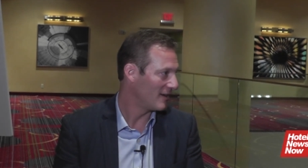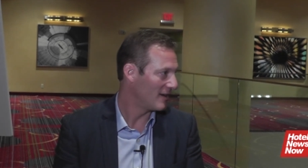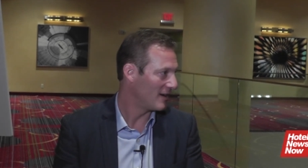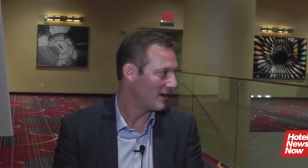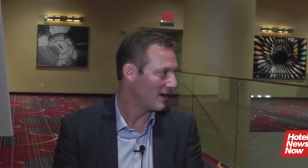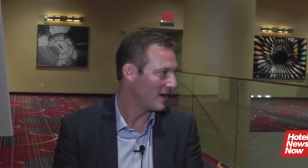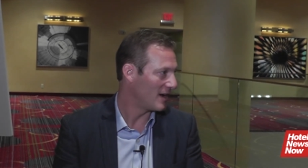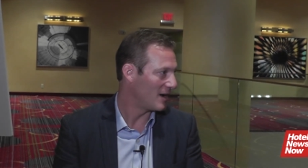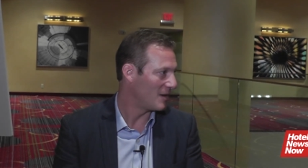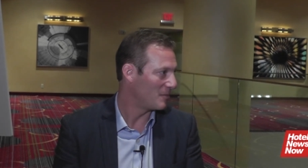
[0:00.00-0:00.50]

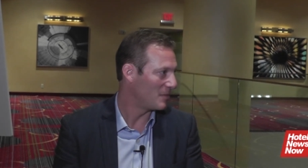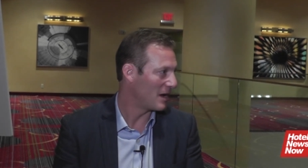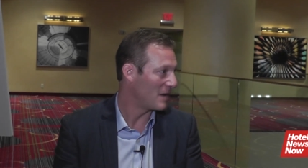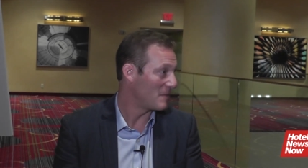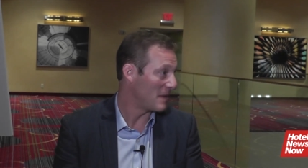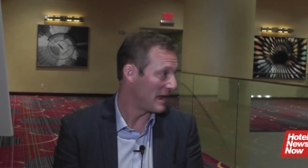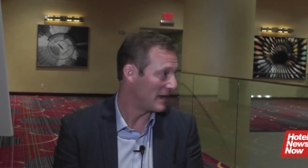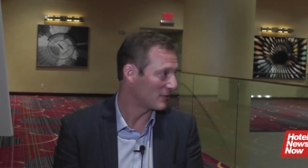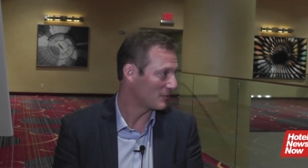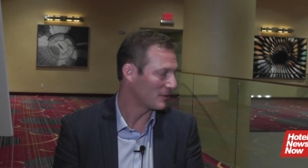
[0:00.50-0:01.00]
uh, by
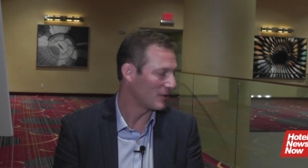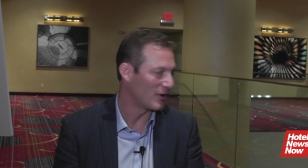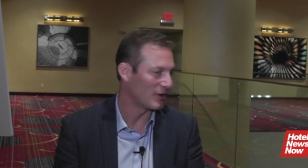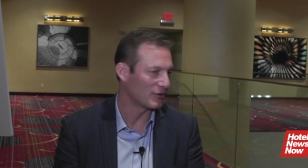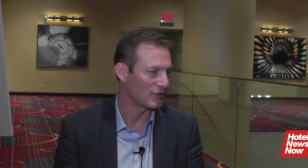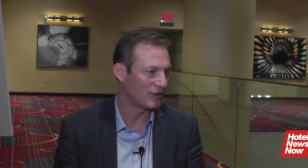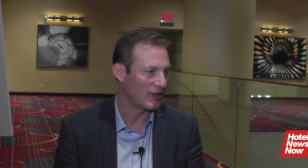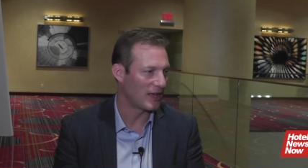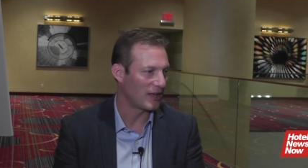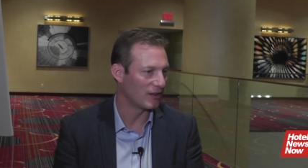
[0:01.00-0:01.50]
management on
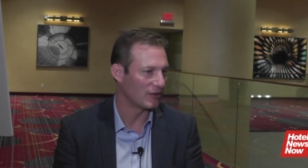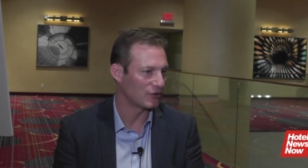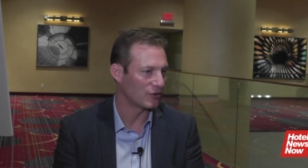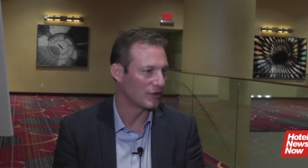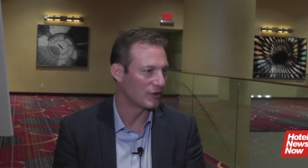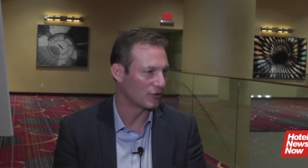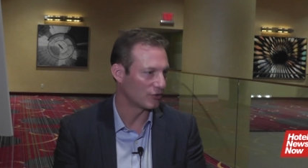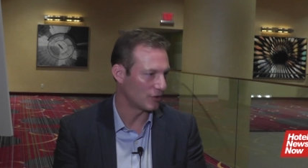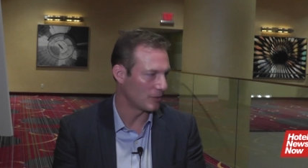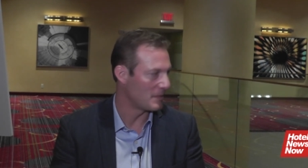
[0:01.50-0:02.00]
a sale. So
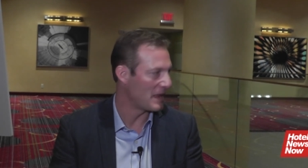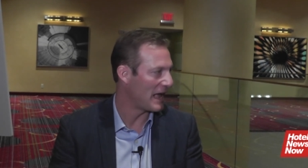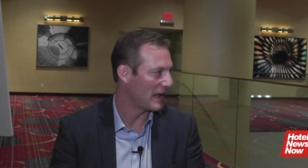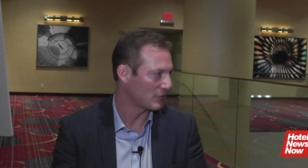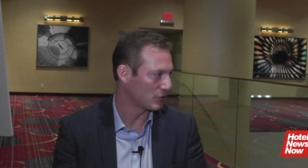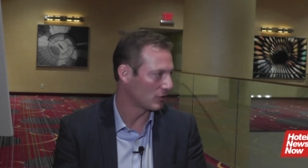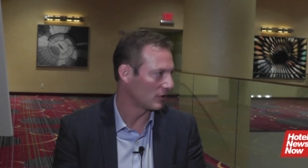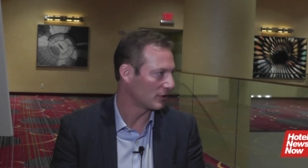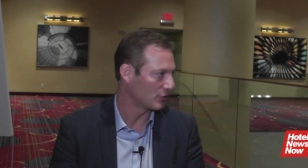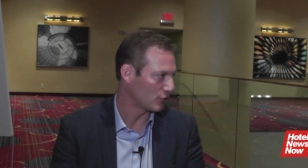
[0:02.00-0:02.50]
there's some
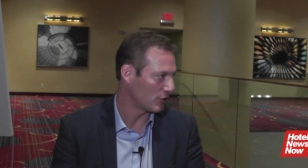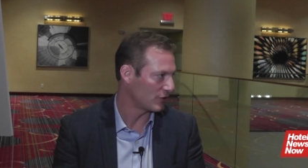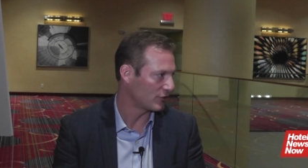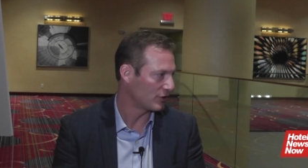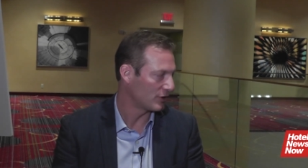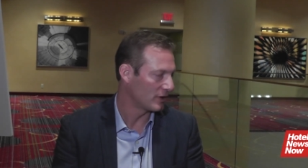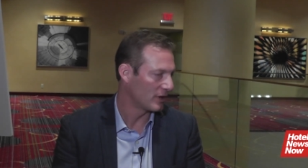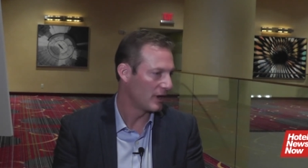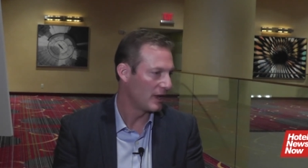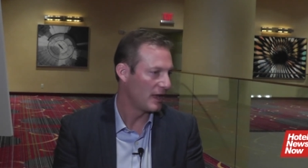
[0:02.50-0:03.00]
natural
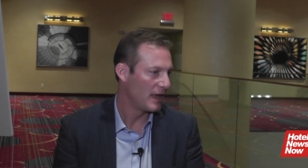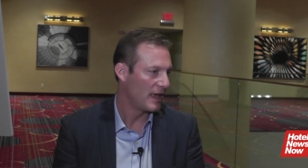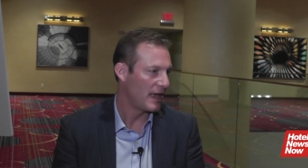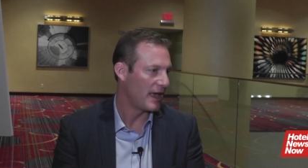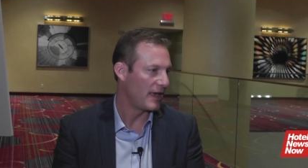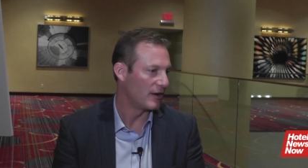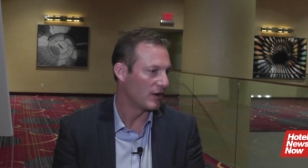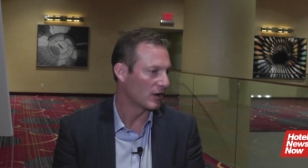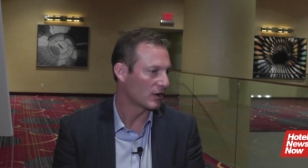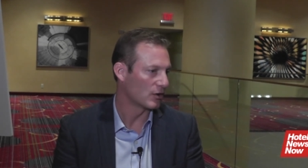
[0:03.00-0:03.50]
attrition,
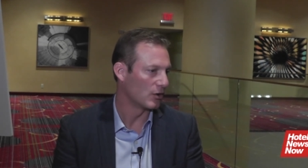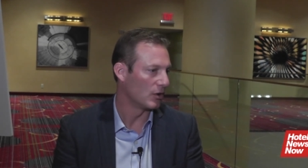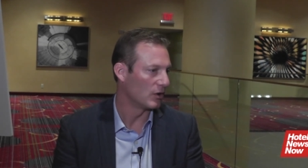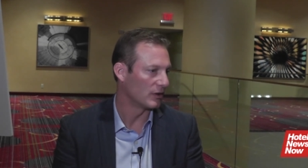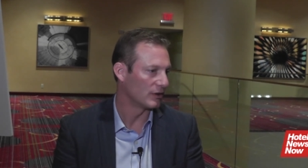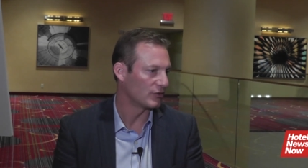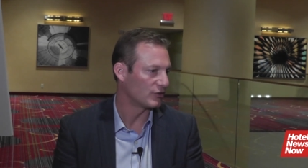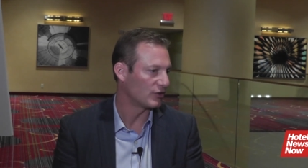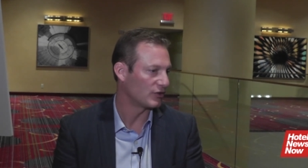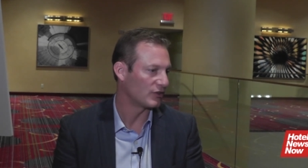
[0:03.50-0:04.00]
and our
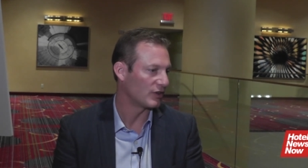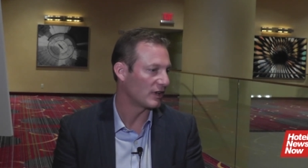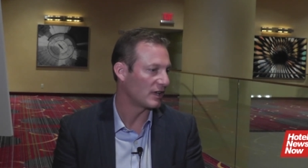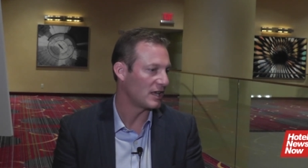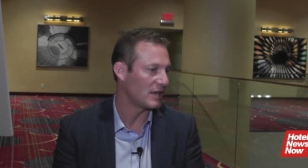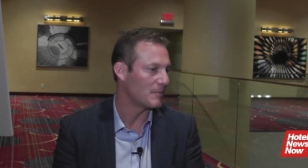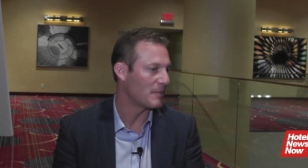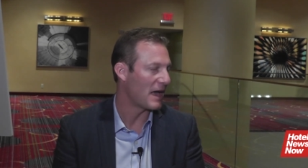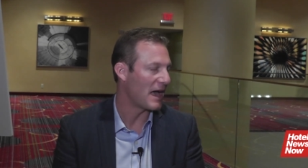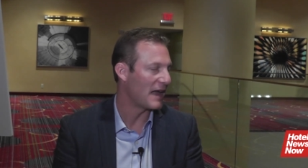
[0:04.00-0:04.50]
goal is just to
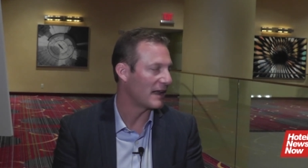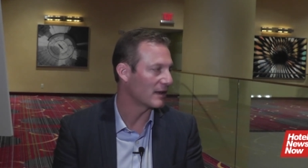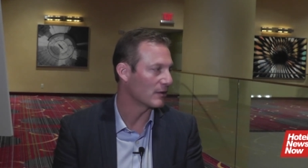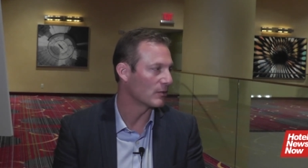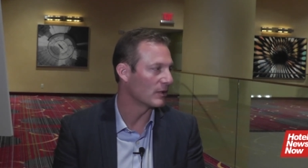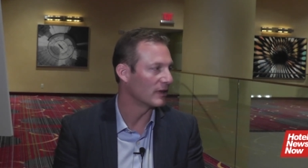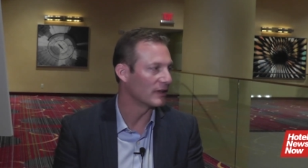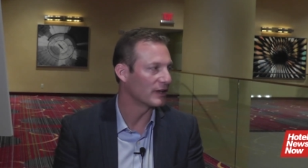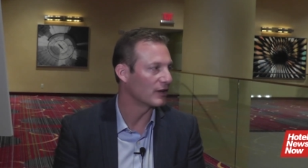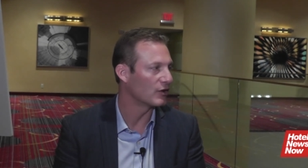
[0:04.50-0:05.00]
keep adding
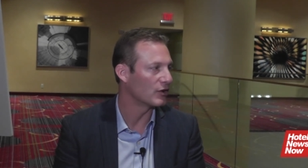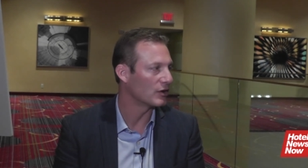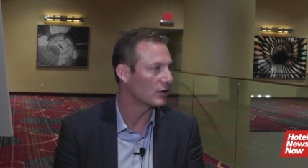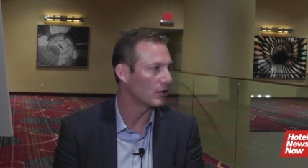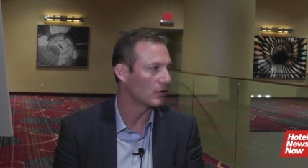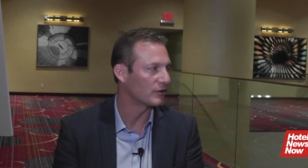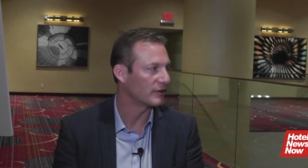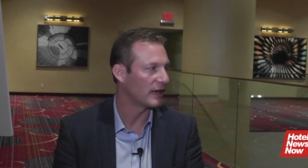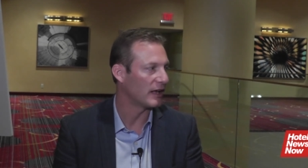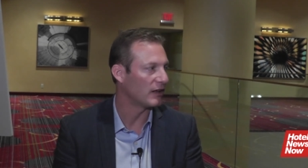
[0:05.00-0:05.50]
really good
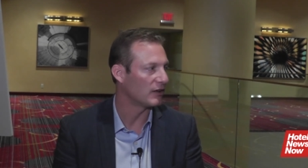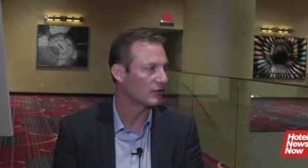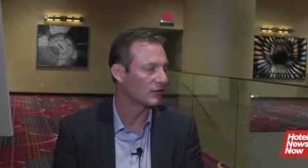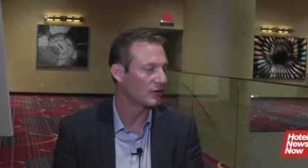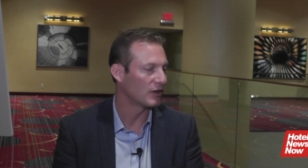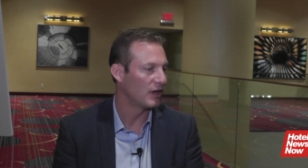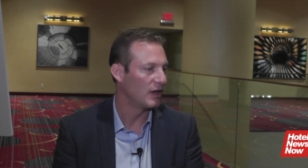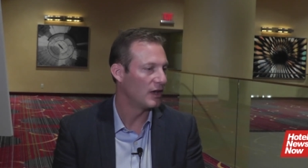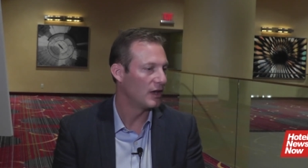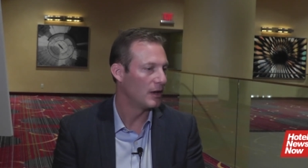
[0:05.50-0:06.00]
hotels.